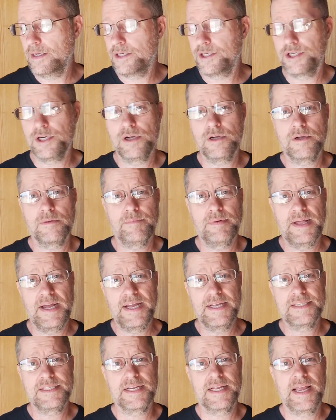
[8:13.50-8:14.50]
chunk of
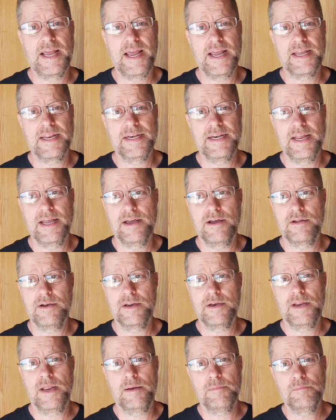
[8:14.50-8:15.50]
plastic hanging
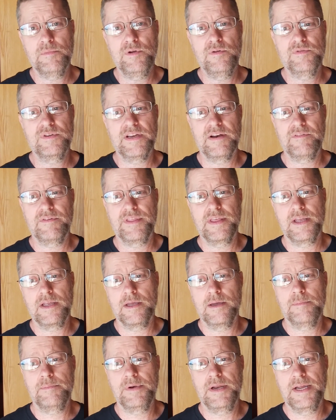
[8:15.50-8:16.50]
down and moves everything
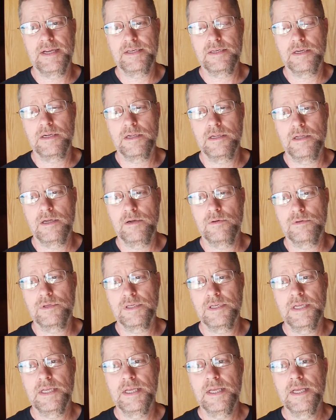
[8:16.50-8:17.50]
up nice and
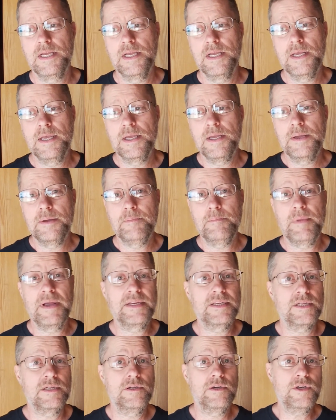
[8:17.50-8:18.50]
close.
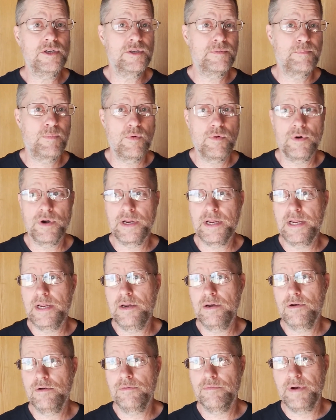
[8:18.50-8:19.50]
Makes it look
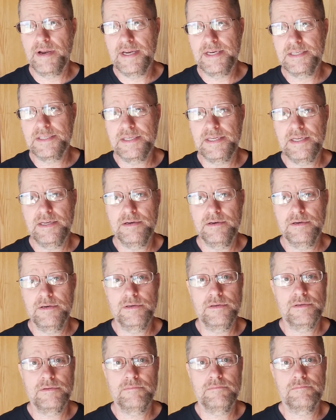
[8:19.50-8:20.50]
sporty or racy or
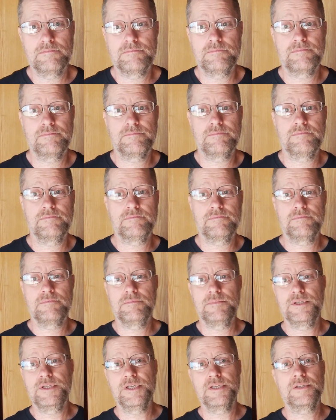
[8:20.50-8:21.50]

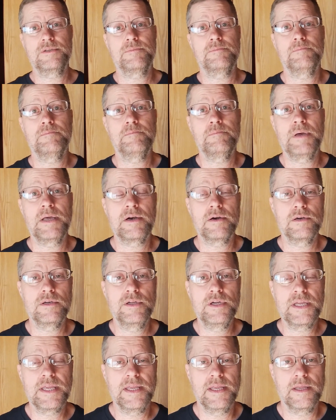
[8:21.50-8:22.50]
just better
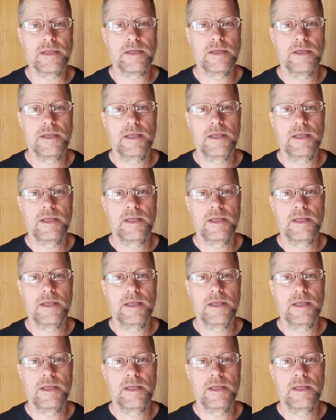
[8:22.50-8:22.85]
looking.